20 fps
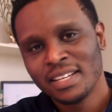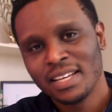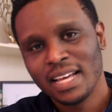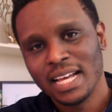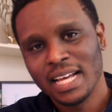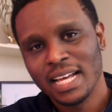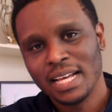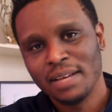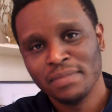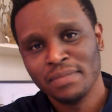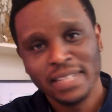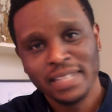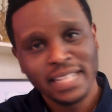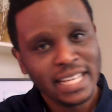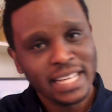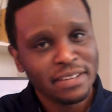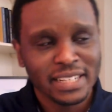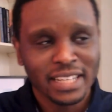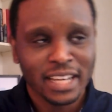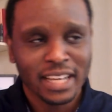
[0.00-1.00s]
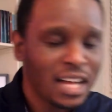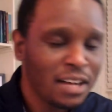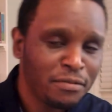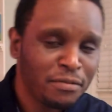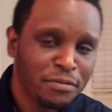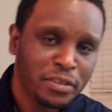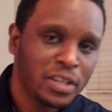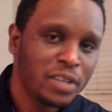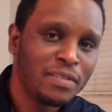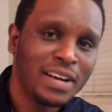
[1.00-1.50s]
live in the
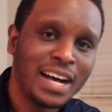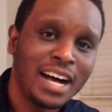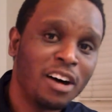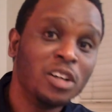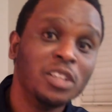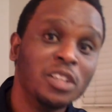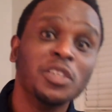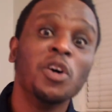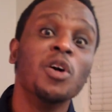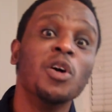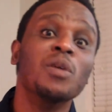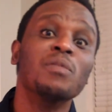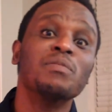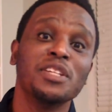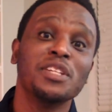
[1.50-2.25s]
comfort of our own homes.